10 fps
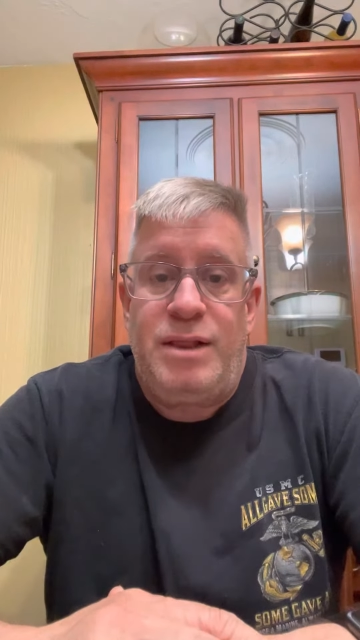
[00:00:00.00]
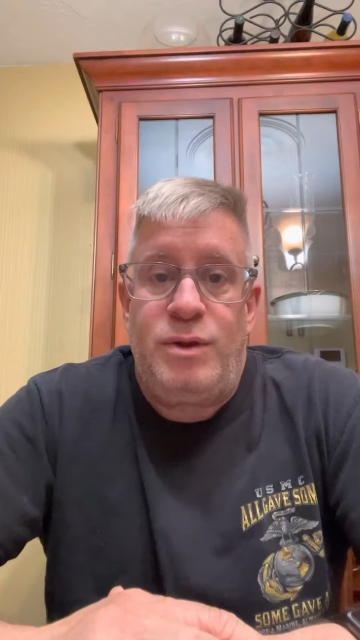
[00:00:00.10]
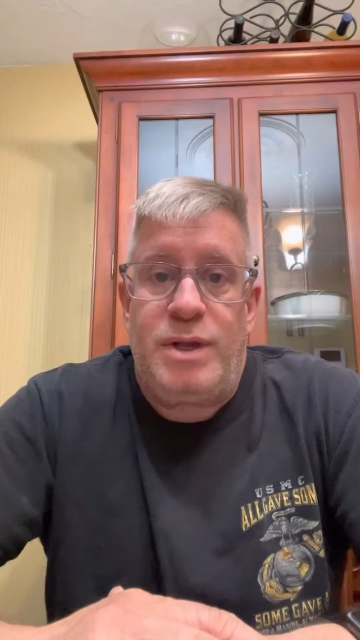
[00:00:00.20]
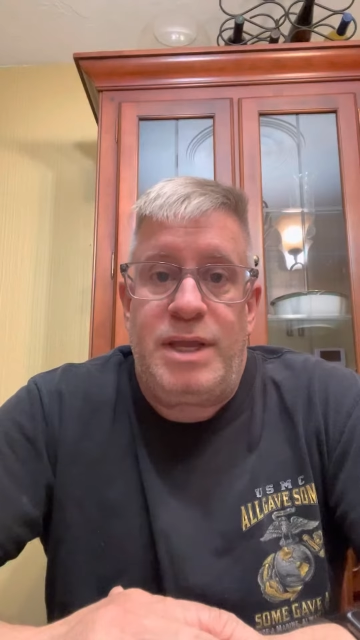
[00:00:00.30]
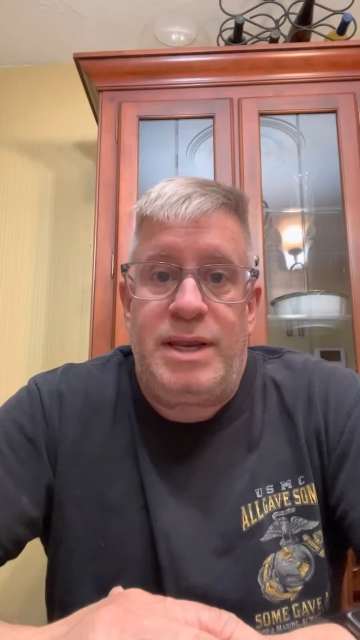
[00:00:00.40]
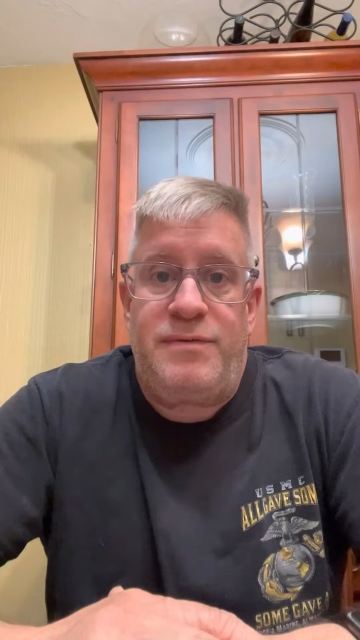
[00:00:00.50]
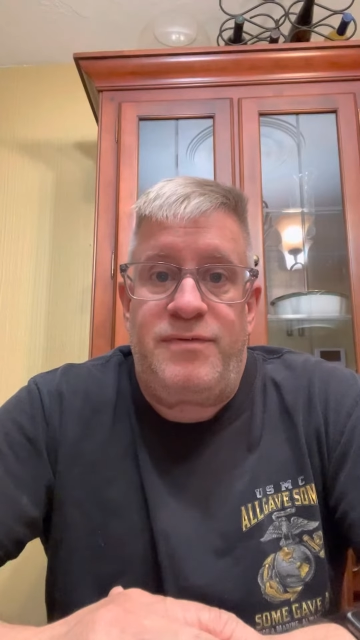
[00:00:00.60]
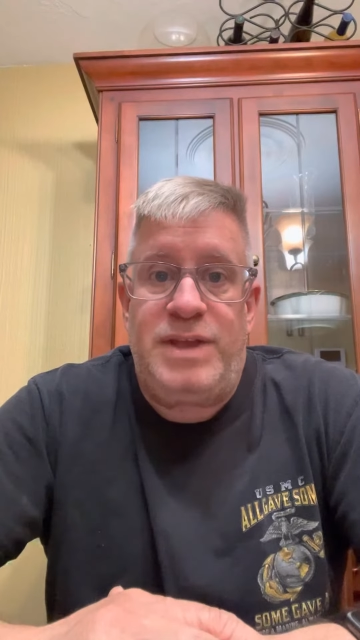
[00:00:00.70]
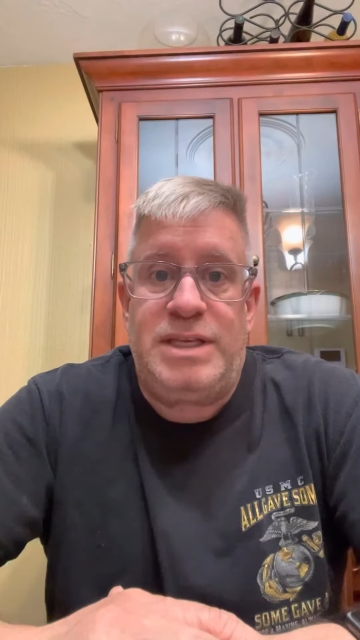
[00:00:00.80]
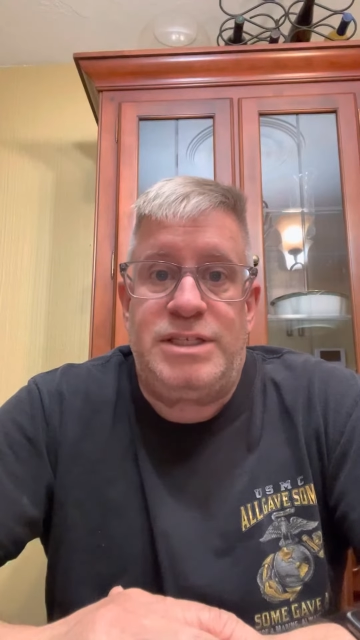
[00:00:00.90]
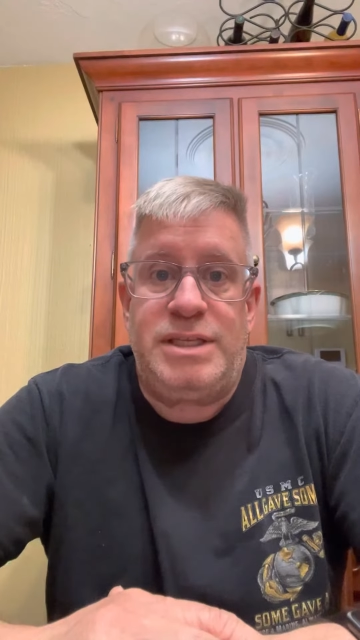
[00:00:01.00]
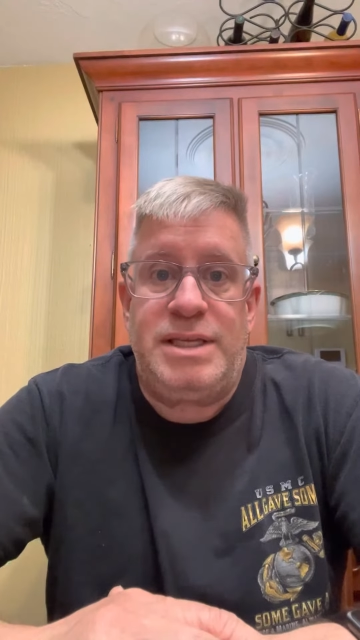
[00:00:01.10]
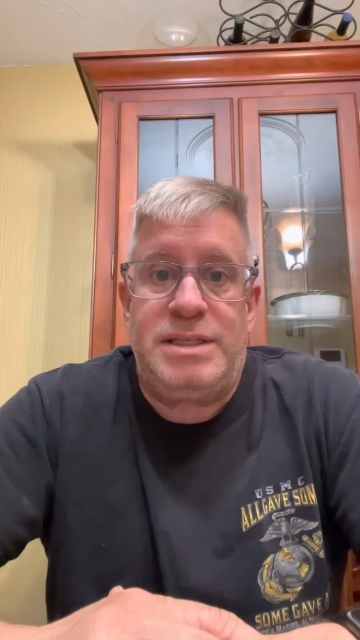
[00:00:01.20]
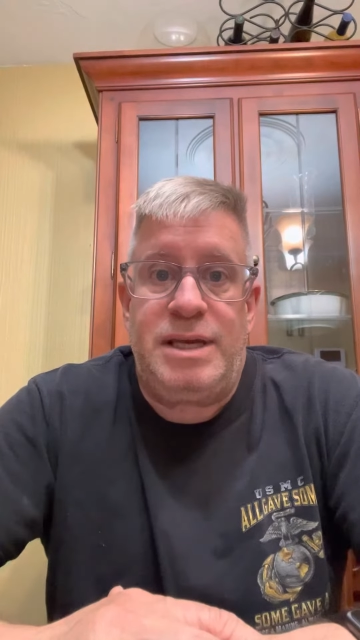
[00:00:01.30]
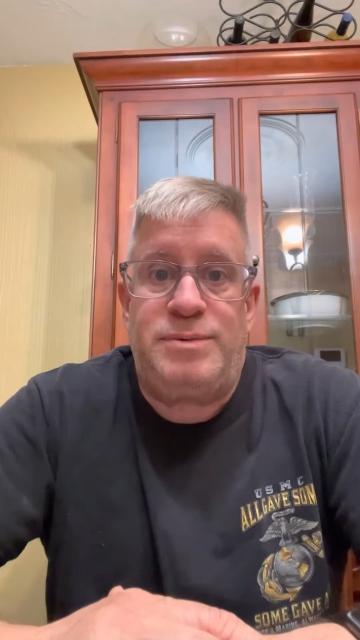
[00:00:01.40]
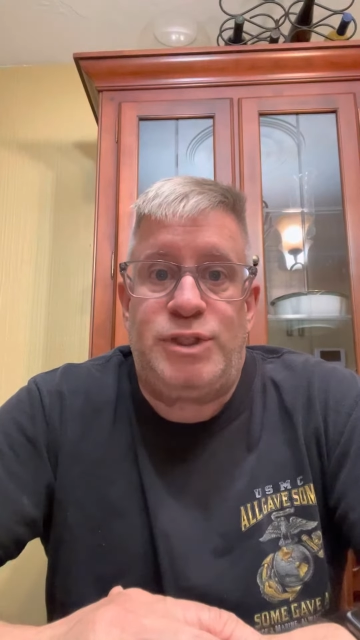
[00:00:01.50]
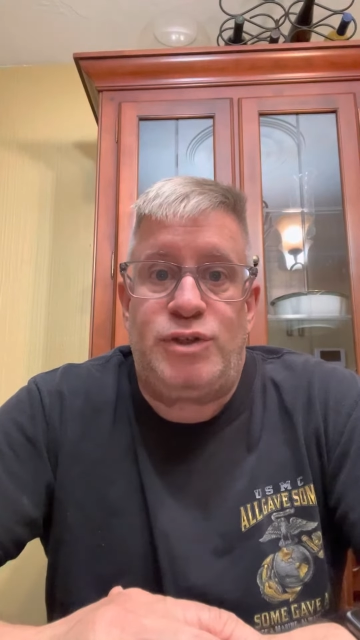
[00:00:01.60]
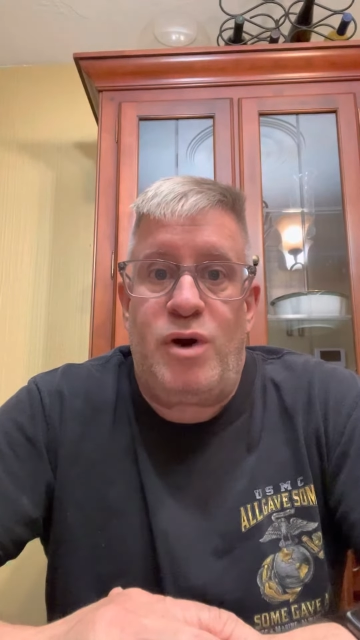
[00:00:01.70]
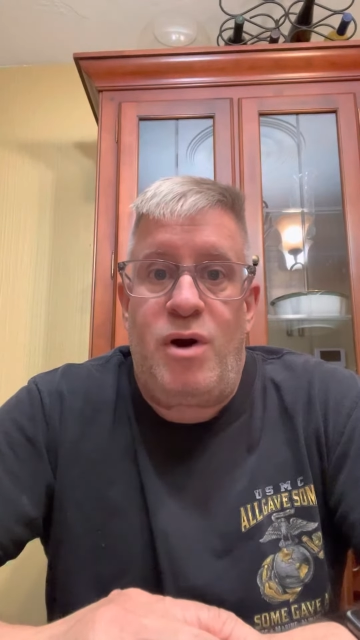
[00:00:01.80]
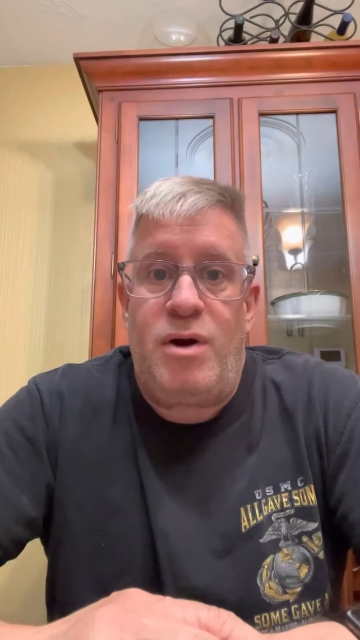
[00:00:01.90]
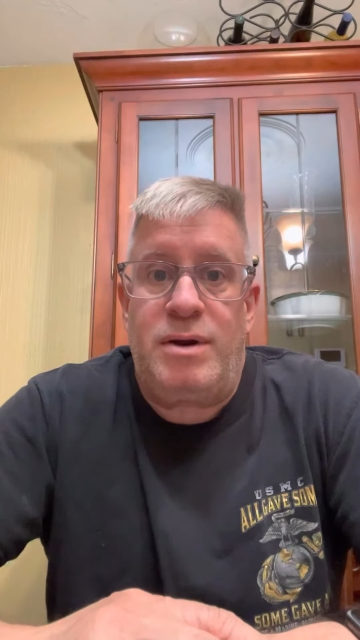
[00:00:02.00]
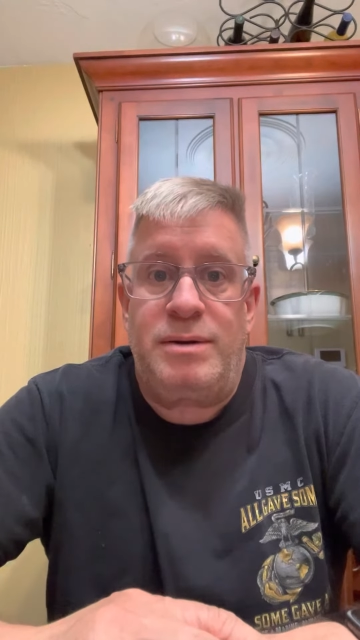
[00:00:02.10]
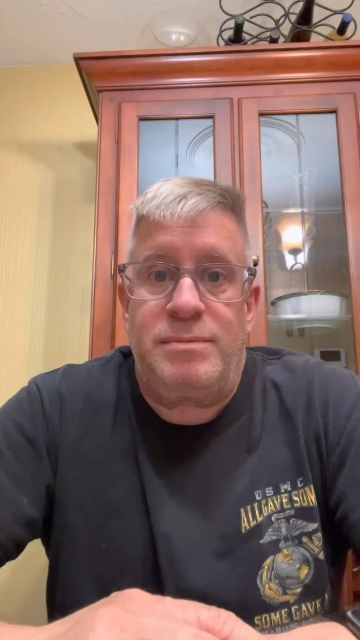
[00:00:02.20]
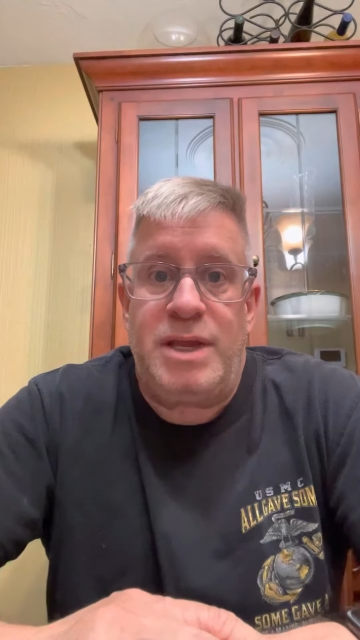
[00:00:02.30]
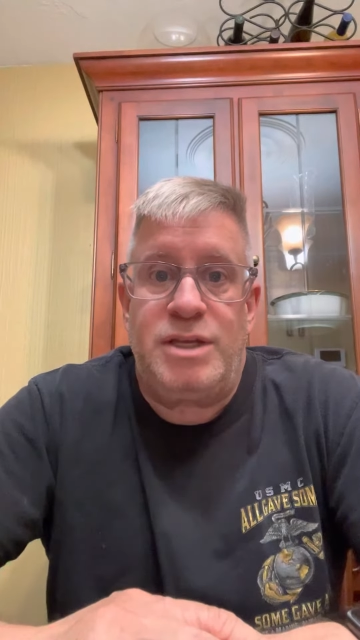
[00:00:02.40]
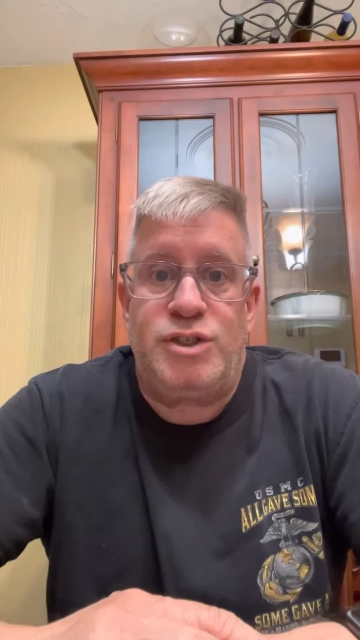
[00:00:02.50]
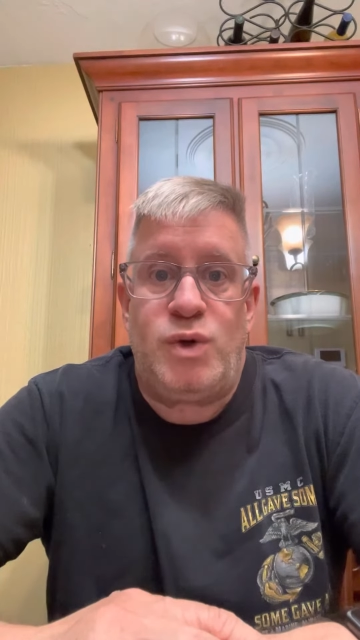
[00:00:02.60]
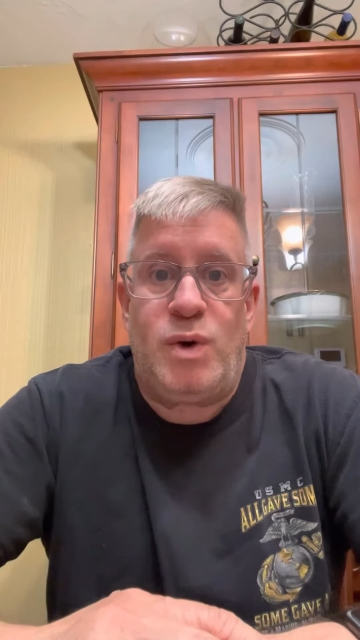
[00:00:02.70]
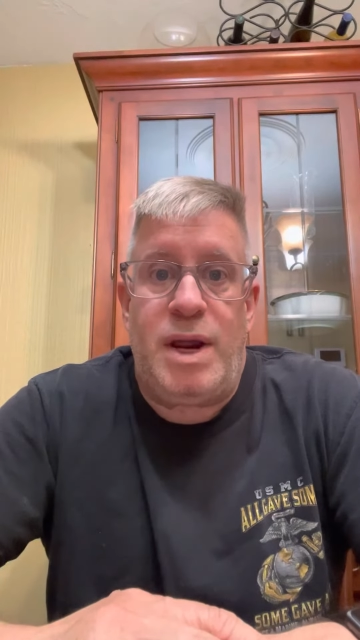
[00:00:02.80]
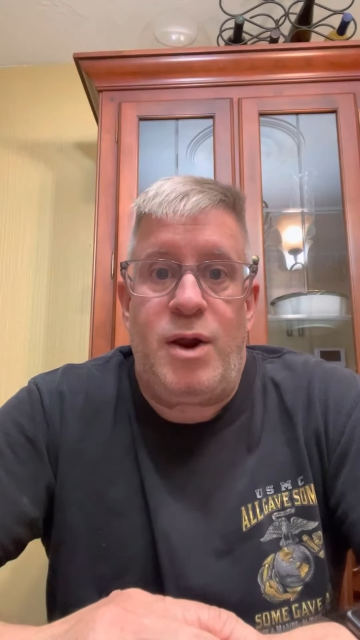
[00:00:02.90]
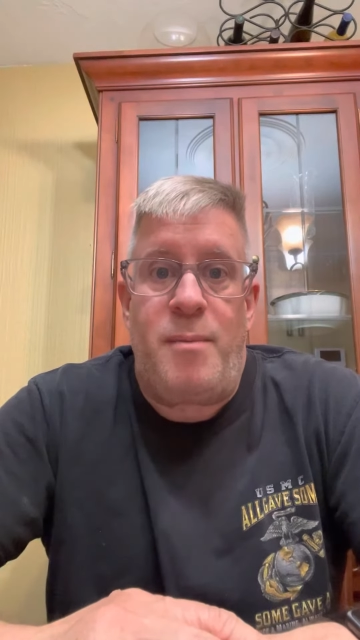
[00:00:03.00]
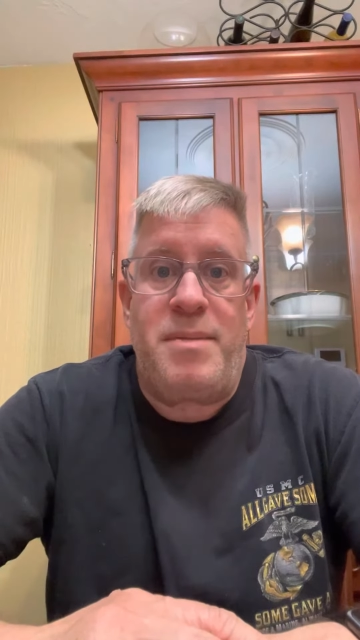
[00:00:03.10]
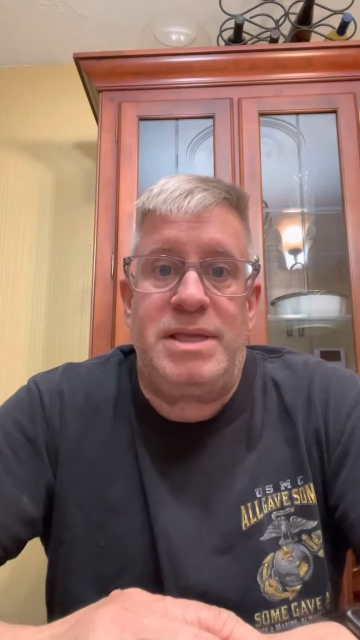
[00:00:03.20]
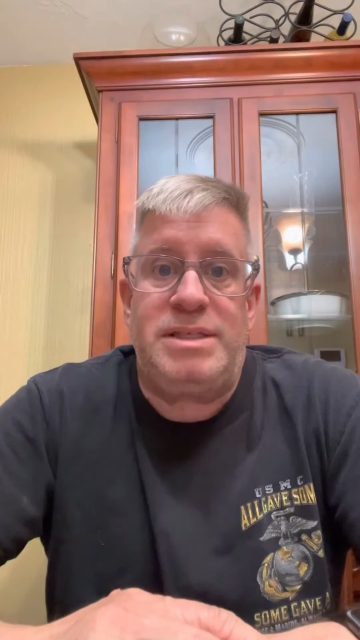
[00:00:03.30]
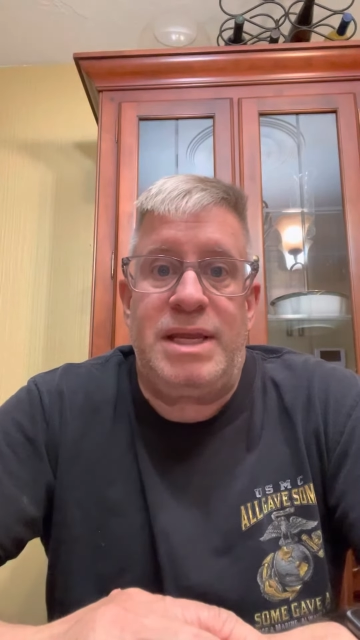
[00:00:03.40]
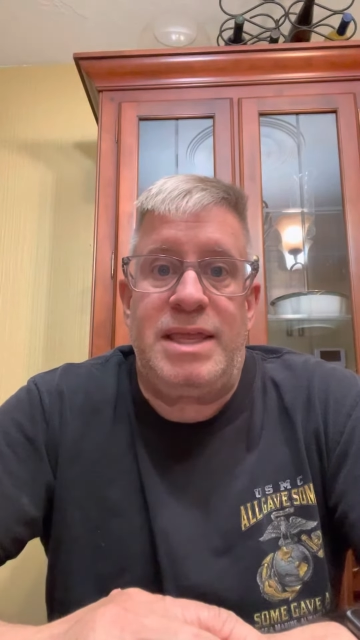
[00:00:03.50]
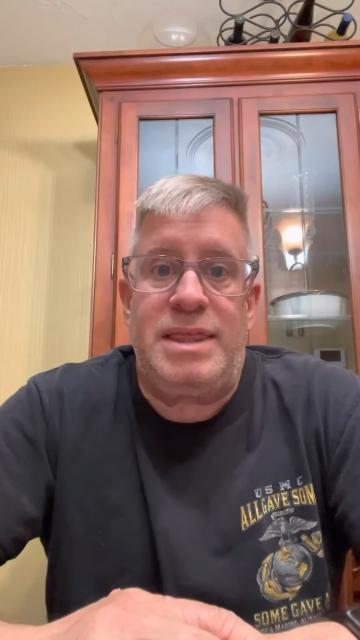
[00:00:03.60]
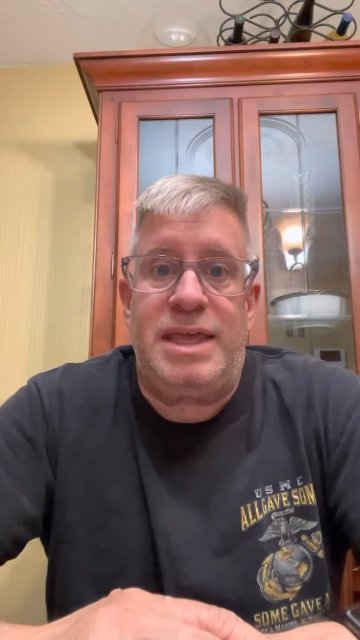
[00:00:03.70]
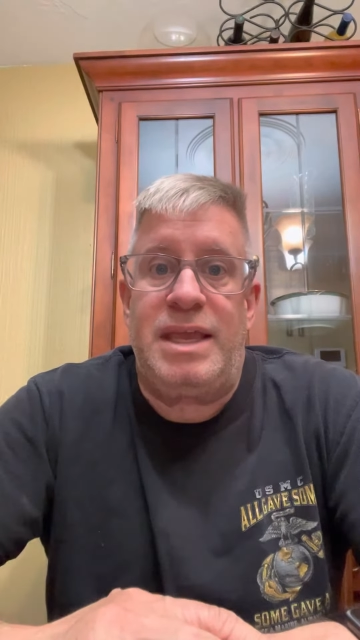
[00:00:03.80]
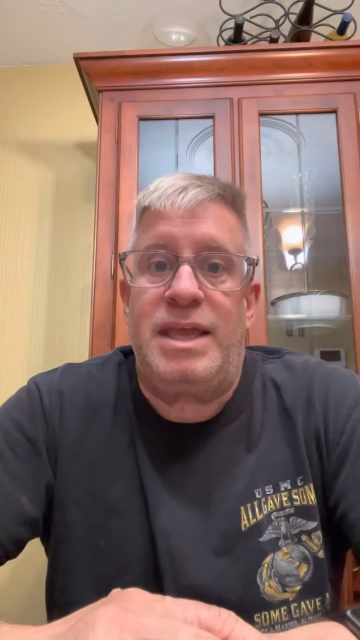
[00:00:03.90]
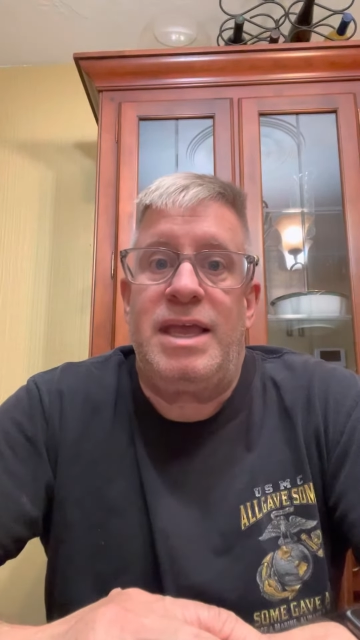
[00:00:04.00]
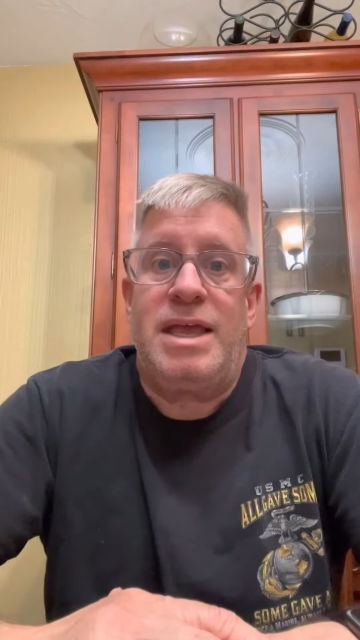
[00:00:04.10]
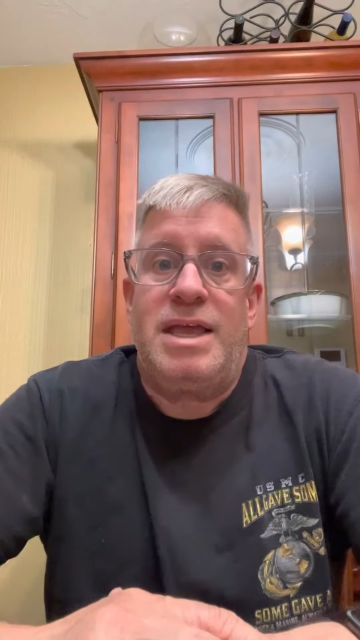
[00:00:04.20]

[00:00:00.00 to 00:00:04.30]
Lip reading: Looking and finishing this up strong, making sure I don't miss anything.